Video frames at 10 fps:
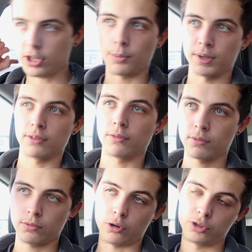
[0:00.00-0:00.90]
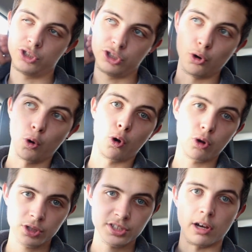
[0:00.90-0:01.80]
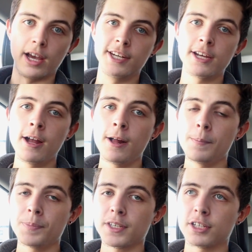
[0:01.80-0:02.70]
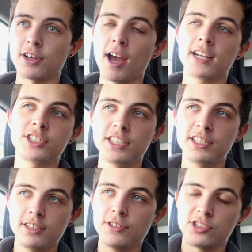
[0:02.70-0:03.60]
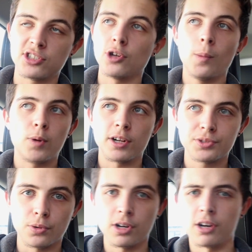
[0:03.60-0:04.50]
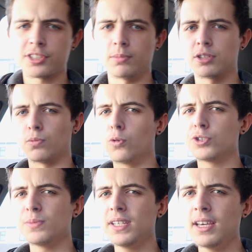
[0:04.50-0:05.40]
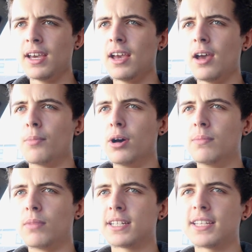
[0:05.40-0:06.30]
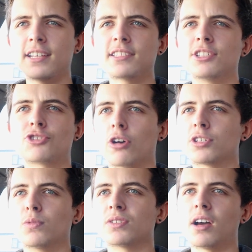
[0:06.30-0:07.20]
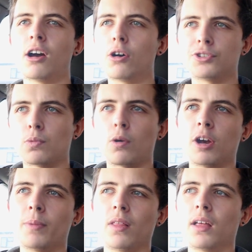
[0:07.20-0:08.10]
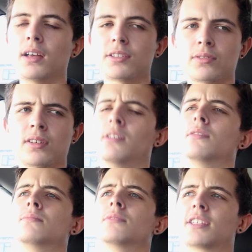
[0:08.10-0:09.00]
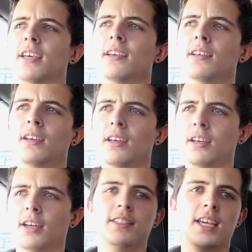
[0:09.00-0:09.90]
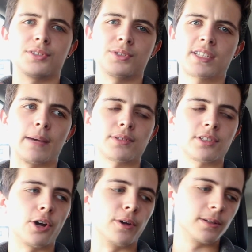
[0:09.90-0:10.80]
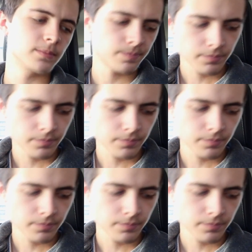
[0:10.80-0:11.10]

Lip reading: coming on your side. Because I actually used to stop when I saw cars coming towards me, but my test instructor was like, oh, don't worry about that. So I was like, oh, okay. And yes, I just kept on going,